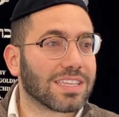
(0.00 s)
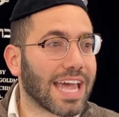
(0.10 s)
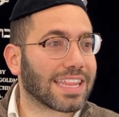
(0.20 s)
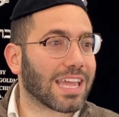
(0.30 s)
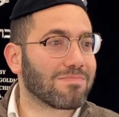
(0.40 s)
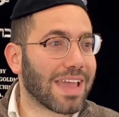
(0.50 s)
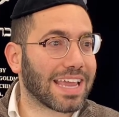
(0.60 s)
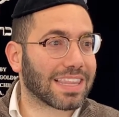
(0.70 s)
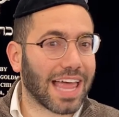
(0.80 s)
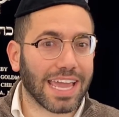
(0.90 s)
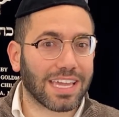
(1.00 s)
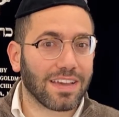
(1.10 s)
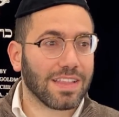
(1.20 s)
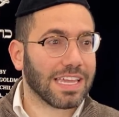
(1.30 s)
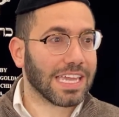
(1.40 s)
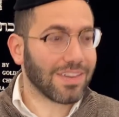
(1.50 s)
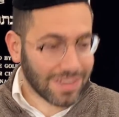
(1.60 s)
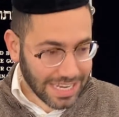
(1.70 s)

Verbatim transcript: that they made like even